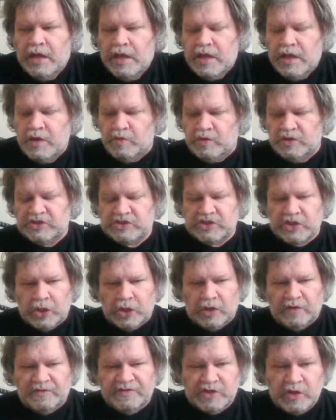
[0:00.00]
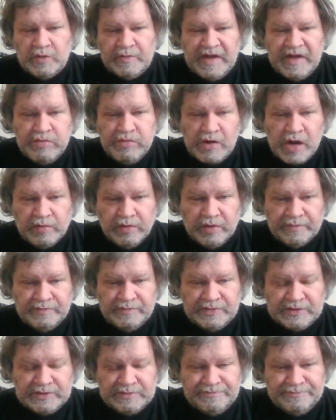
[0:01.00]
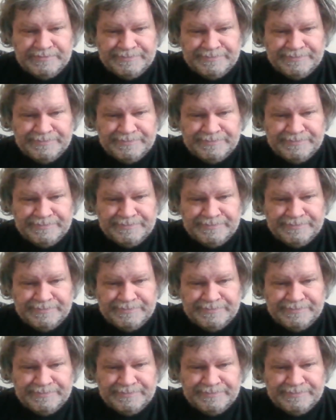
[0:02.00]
it would solve so many problems